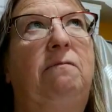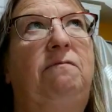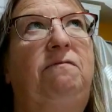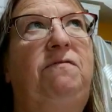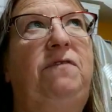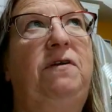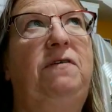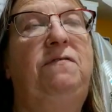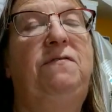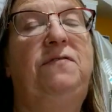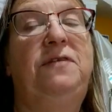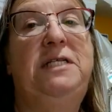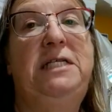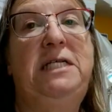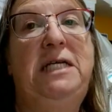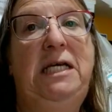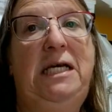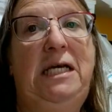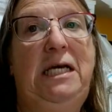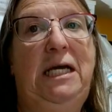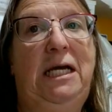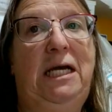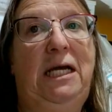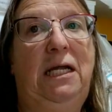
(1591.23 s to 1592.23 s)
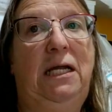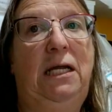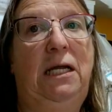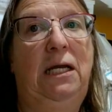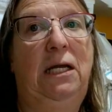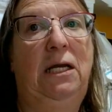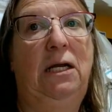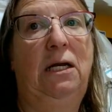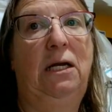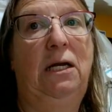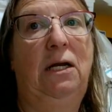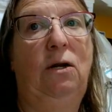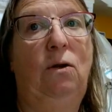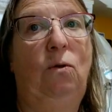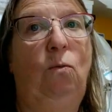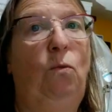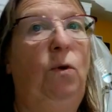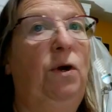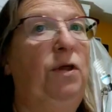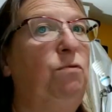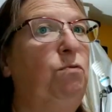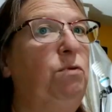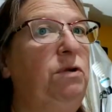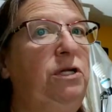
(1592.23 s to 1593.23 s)
15
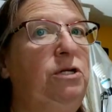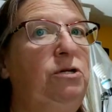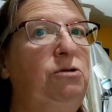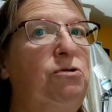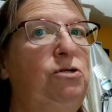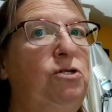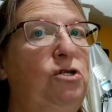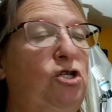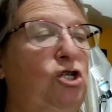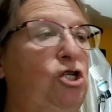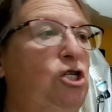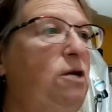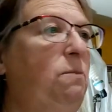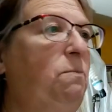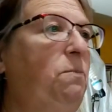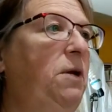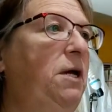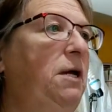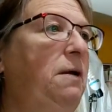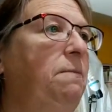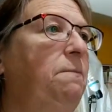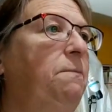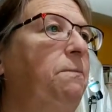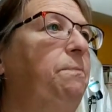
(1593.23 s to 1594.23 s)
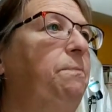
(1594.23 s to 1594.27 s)
with reduced shipping.